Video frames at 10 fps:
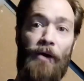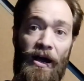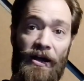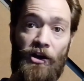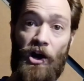
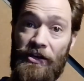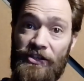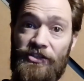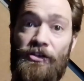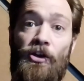By
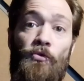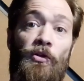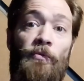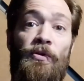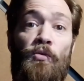August,
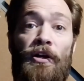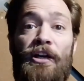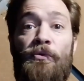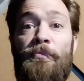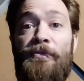we'll be
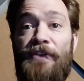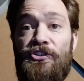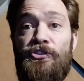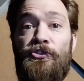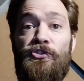working with
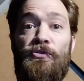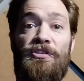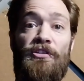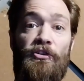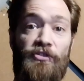professionals to
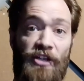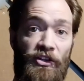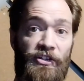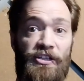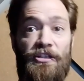install
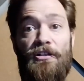utilities,